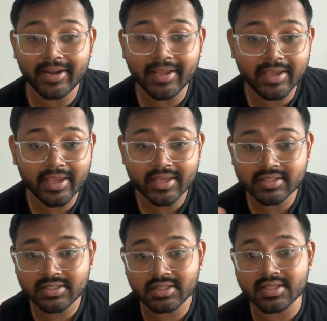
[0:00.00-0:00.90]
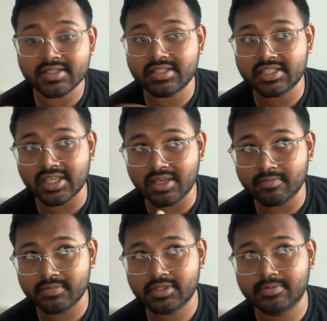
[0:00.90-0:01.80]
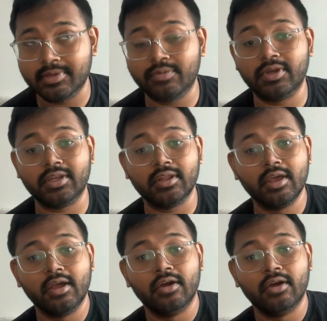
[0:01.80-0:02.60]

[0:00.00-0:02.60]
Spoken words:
decays in the seams between